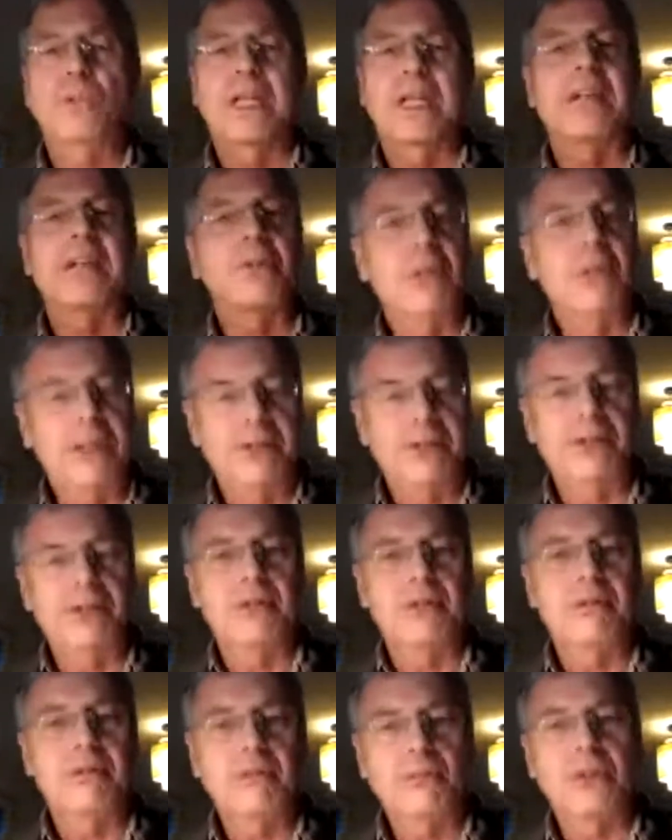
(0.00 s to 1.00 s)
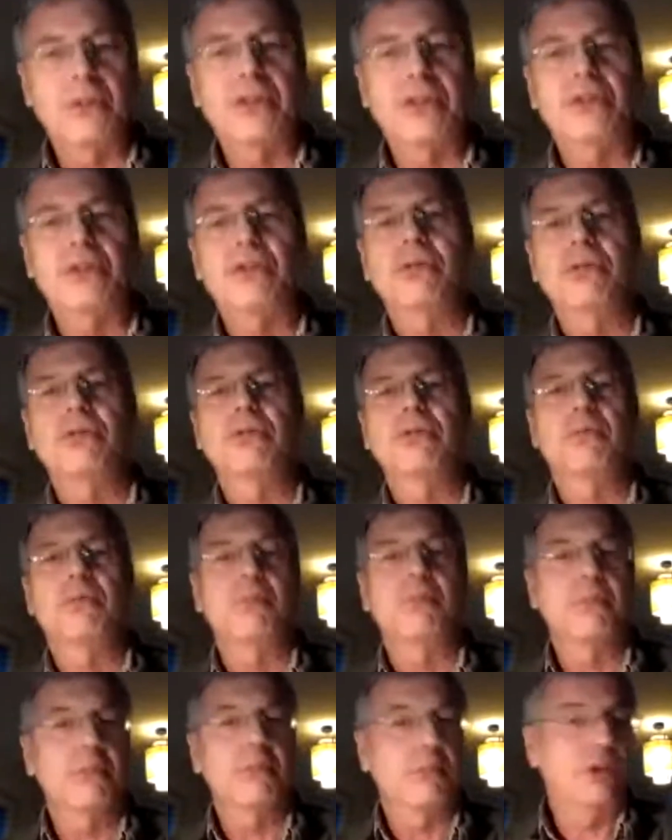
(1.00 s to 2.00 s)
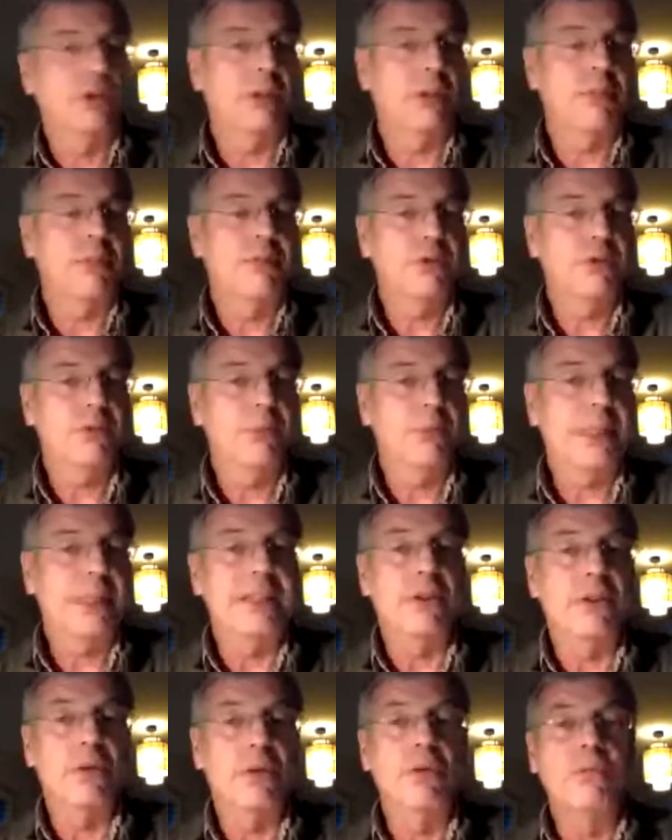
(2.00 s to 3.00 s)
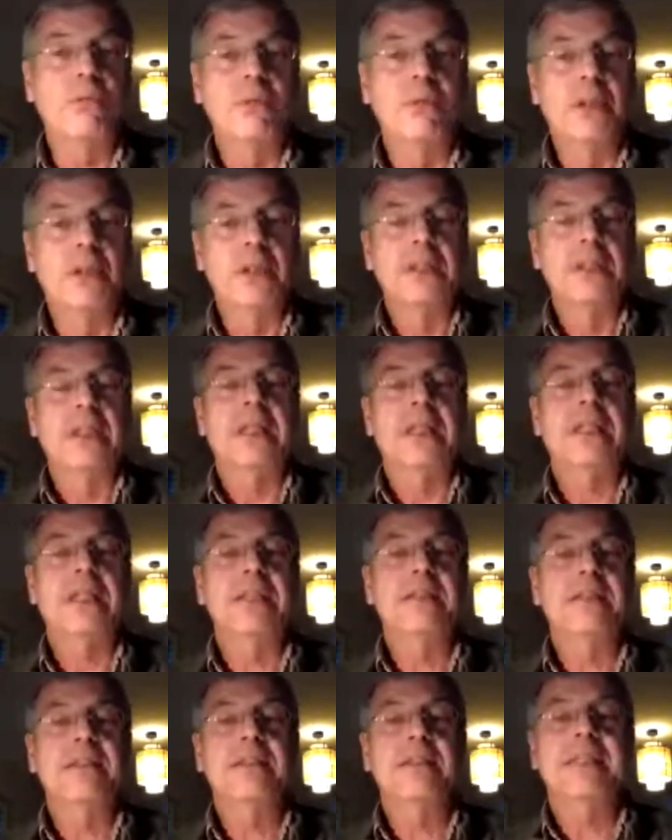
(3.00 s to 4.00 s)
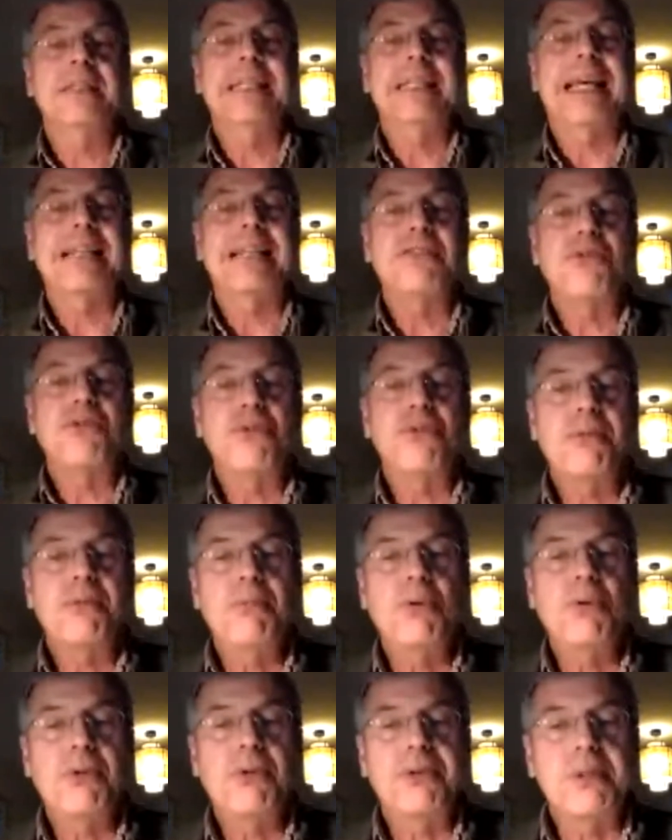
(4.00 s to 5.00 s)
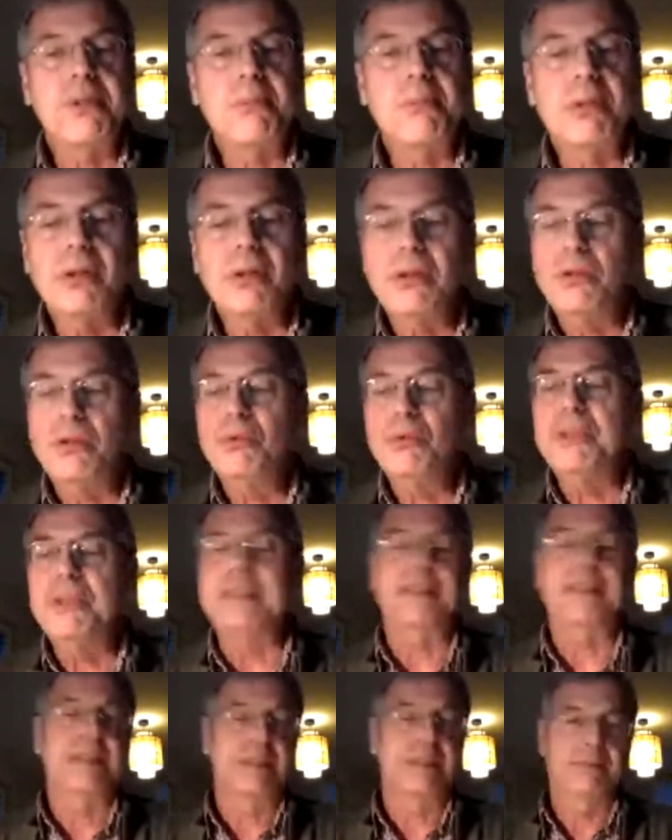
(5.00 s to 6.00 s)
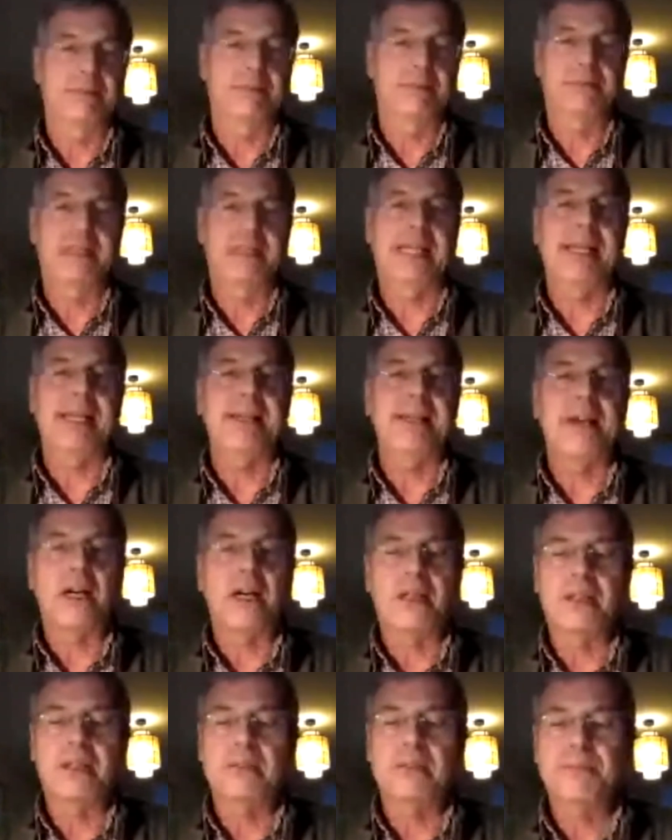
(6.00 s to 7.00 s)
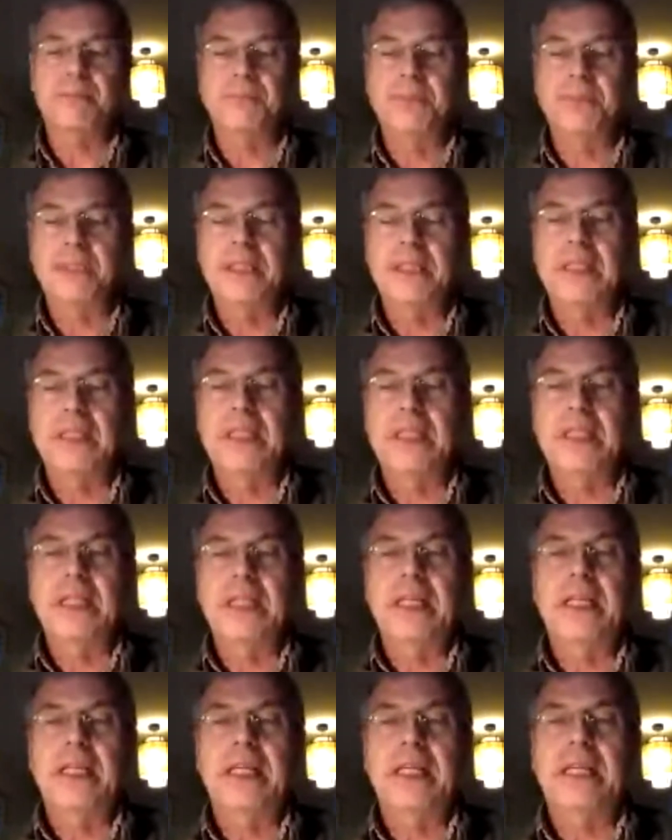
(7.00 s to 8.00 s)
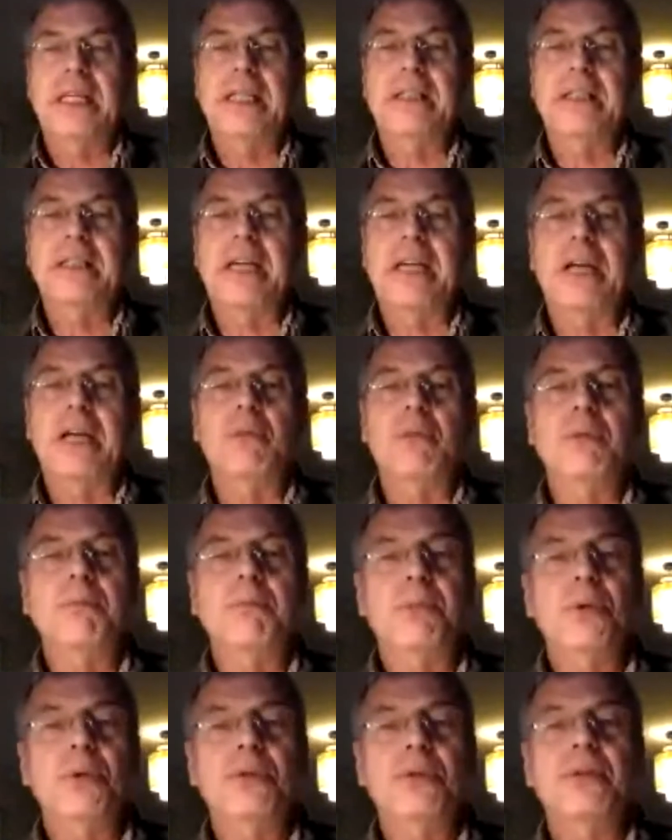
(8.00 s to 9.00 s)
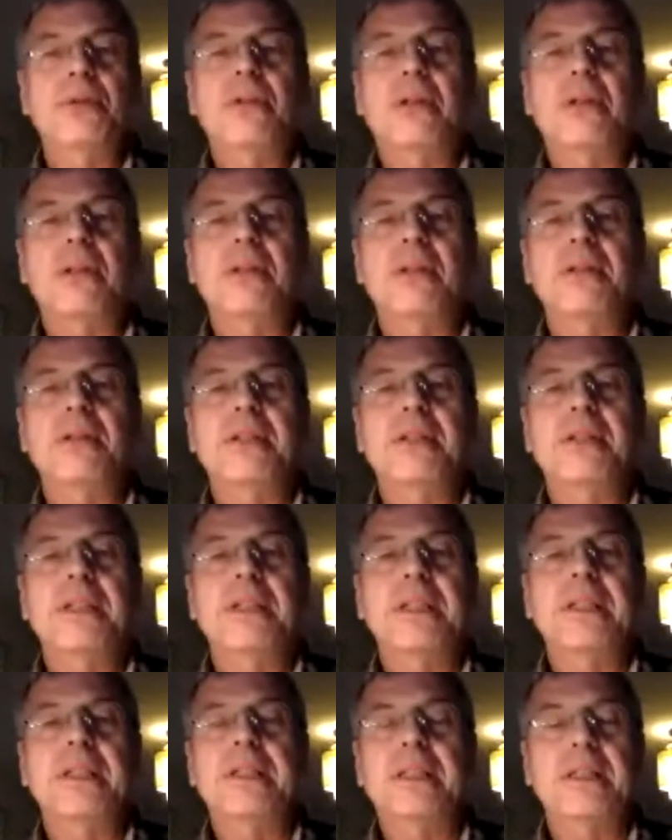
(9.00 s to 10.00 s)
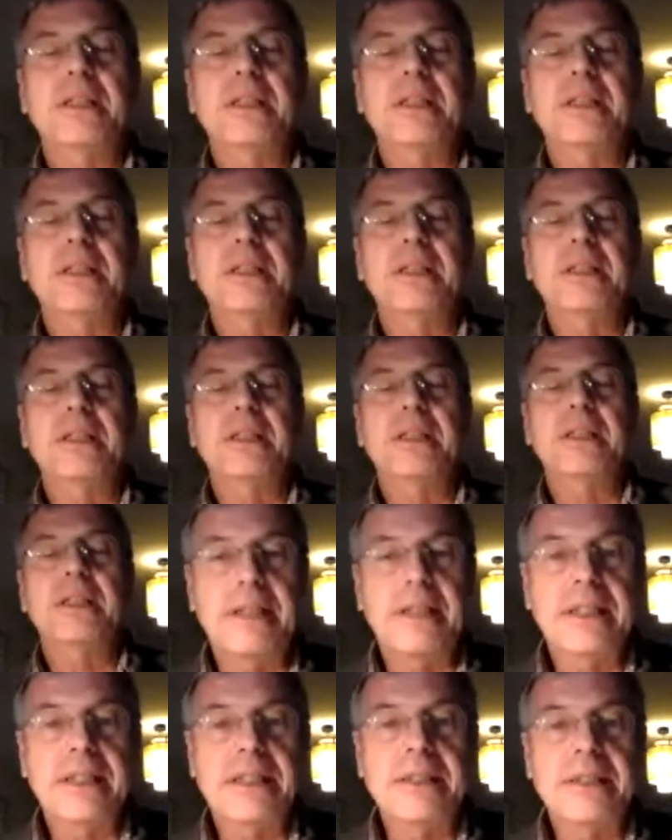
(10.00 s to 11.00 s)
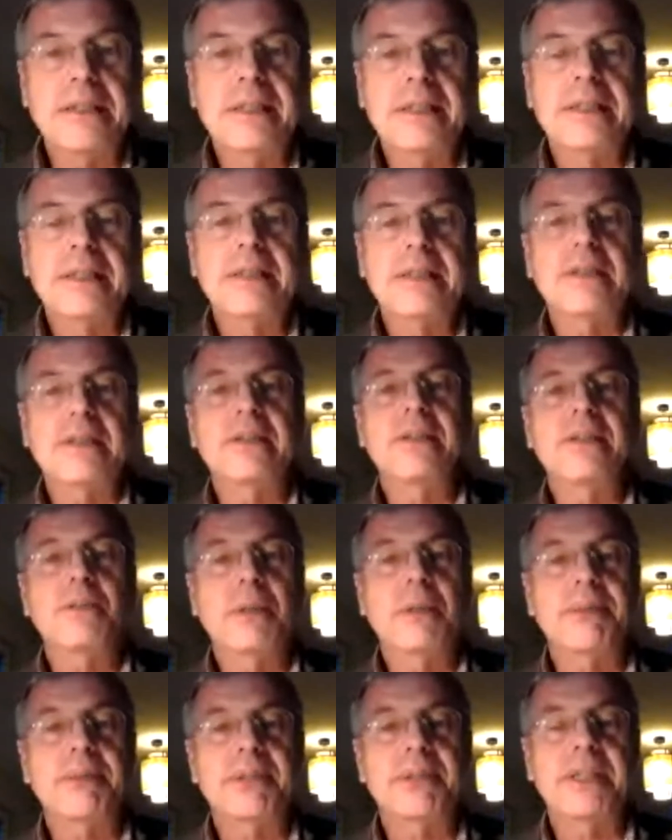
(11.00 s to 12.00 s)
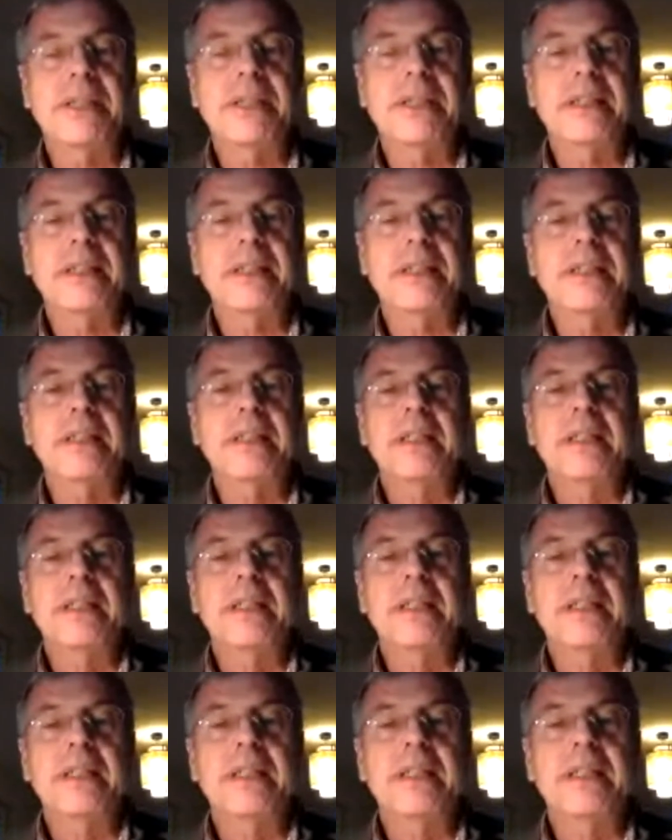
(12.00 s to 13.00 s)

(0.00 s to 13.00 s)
calculation, which some of you may know. It's the attributable risk, AR. And I will put on the internet, on the website,